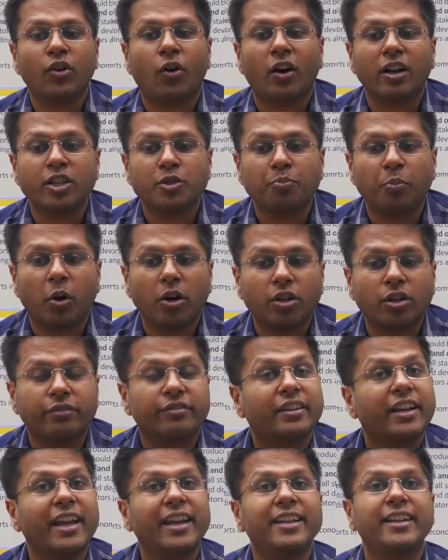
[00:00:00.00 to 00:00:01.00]
hotspot of
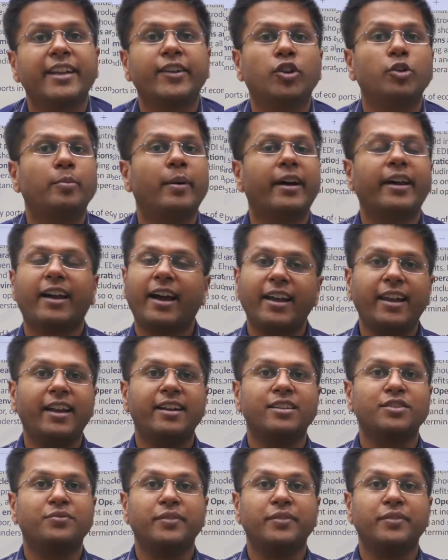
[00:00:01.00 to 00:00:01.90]
Great Nicobar Islands.